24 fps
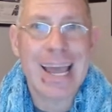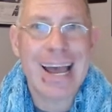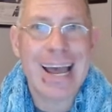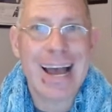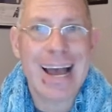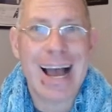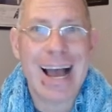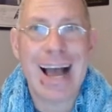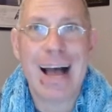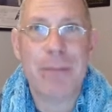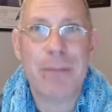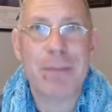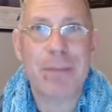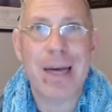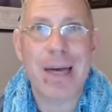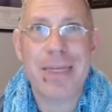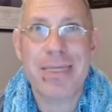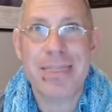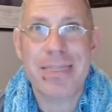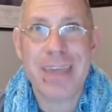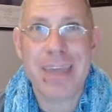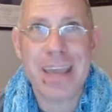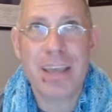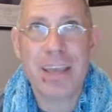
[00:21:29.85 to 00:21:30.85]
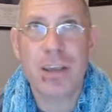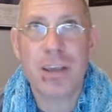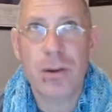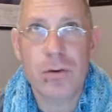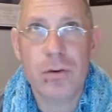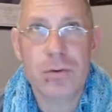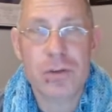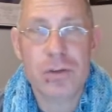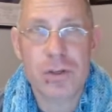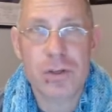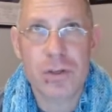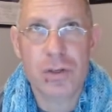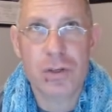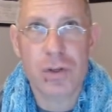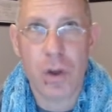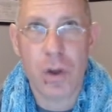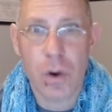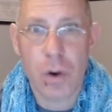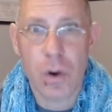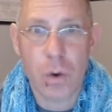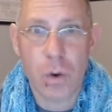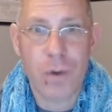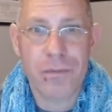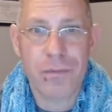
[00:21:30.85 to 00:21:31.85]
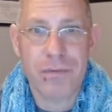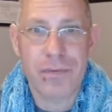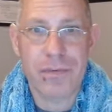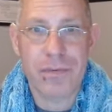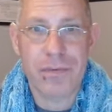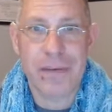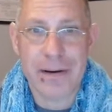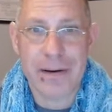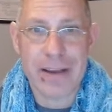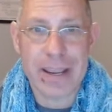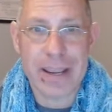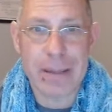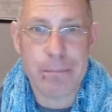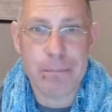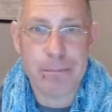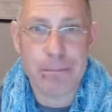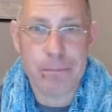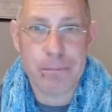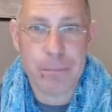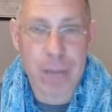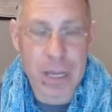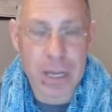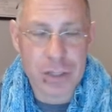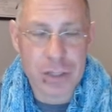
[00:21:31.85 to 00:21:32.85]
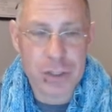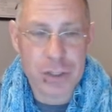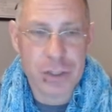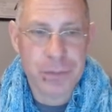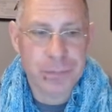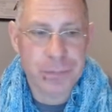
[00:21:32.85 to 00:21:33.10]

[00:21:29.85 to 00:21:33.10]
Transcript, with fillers: um, thank you so very much.